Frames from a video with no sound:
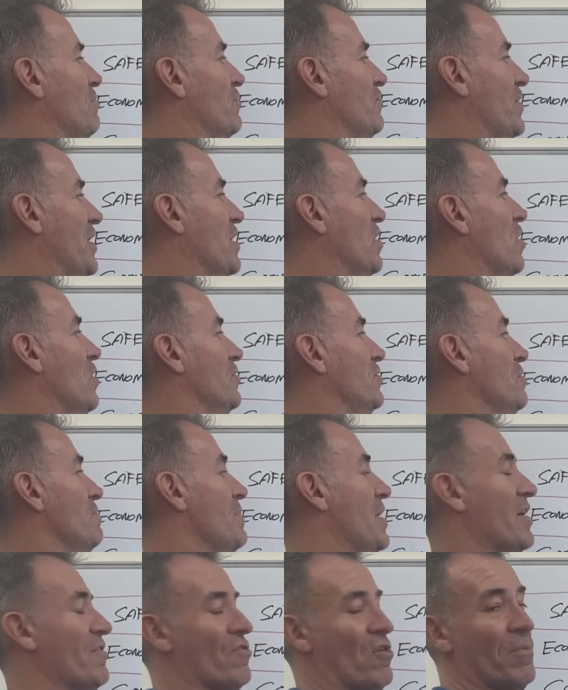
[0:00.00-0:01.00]
was very hard to
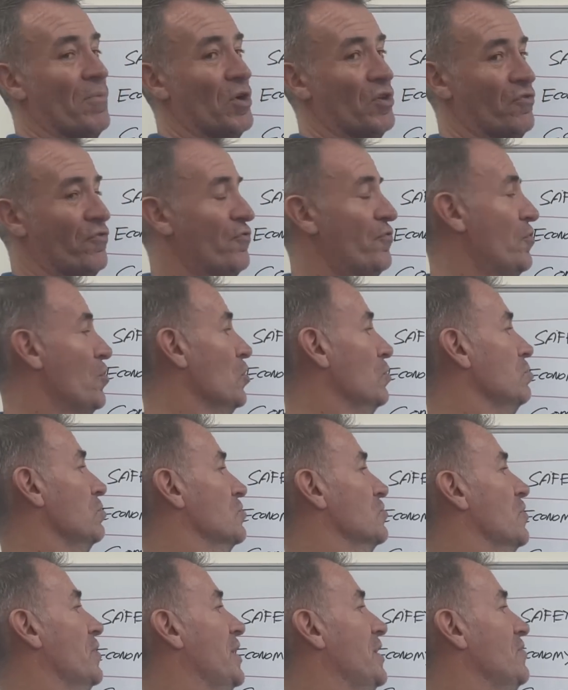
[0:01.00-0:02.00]
measure how much fuel was
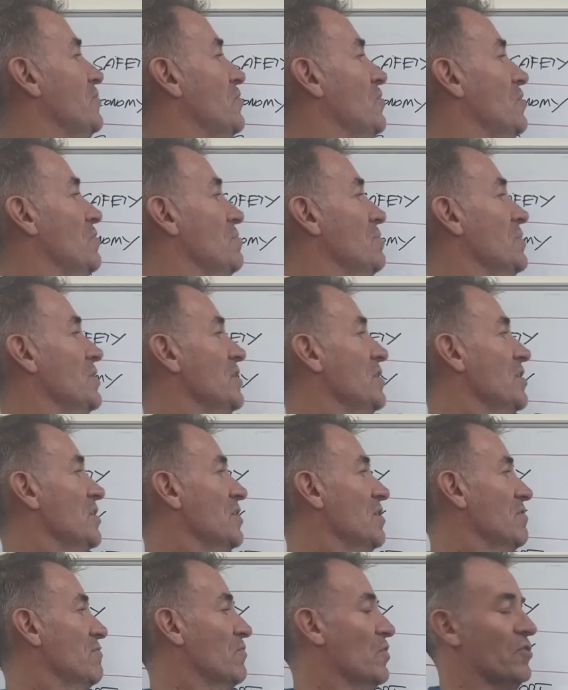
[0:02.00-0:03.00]
going into them
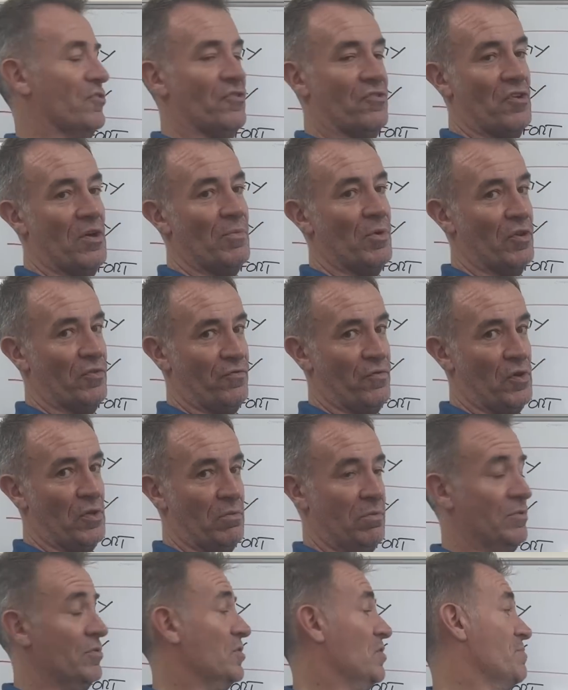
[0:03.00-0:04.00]
versus how much fuel.
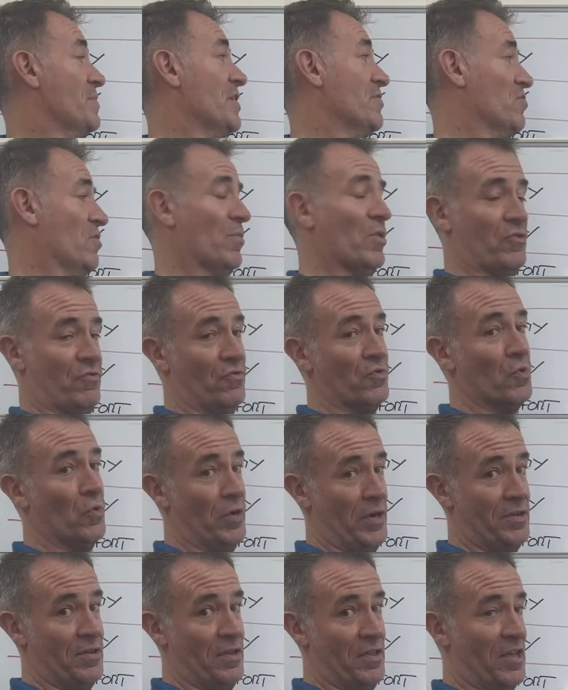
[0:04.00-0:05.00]
You can measure how much was going
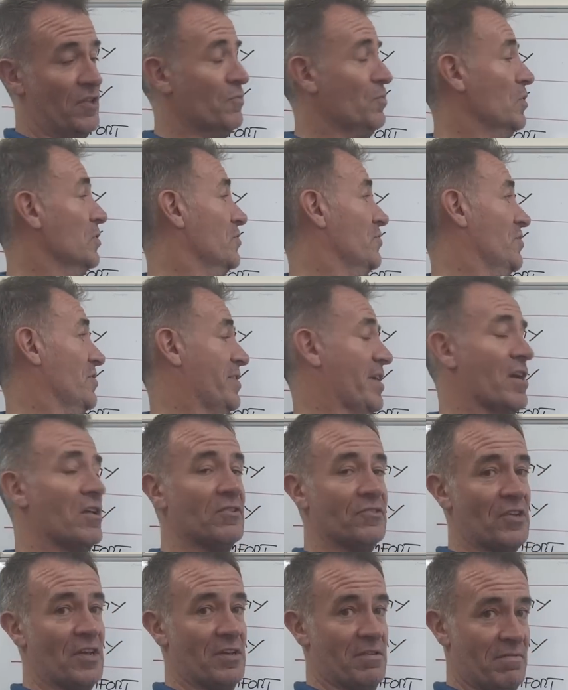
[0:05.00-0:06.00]
into this one because it
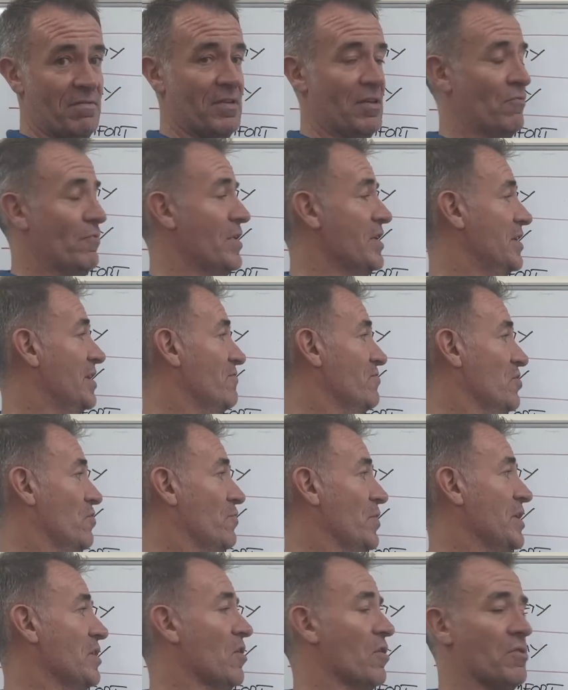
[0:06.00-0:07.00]
tells you, it gives you a
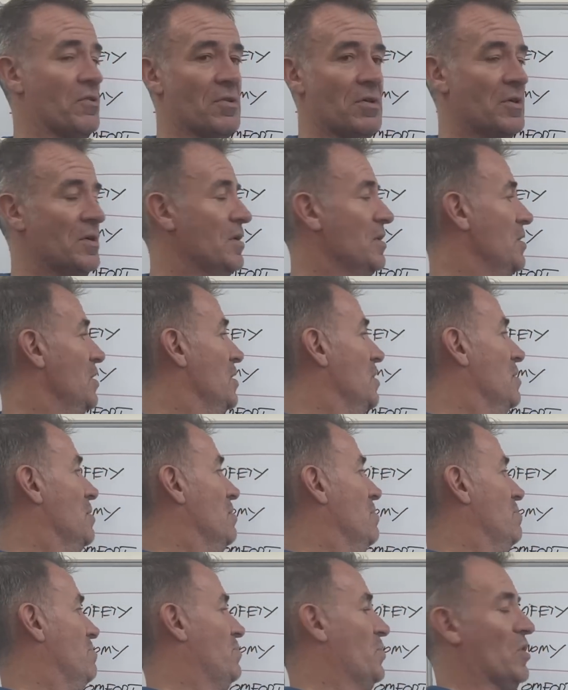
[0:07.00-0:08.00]
readout,
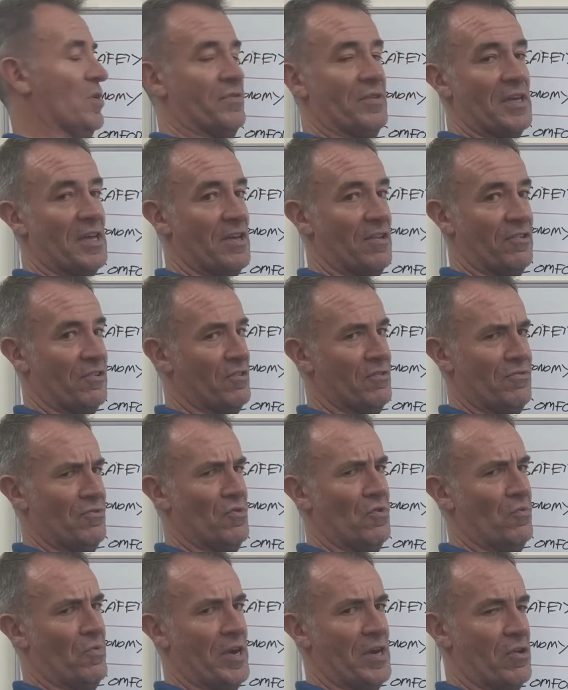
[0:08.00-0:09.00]
but on these,
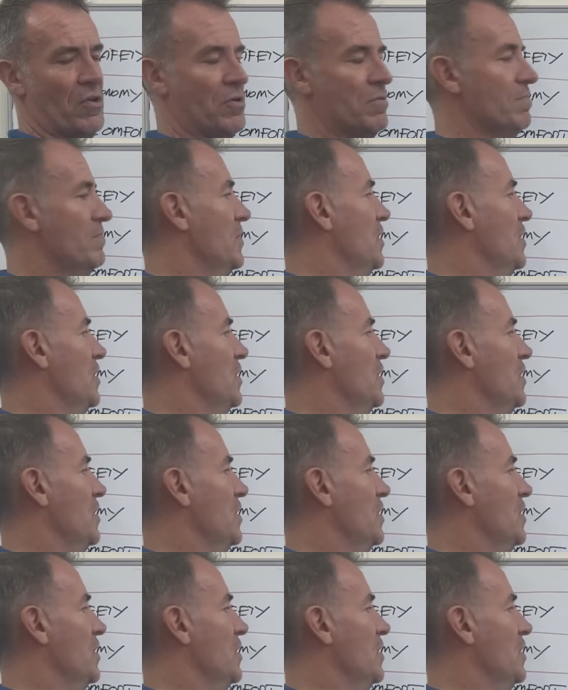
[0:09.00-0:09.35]
no readout.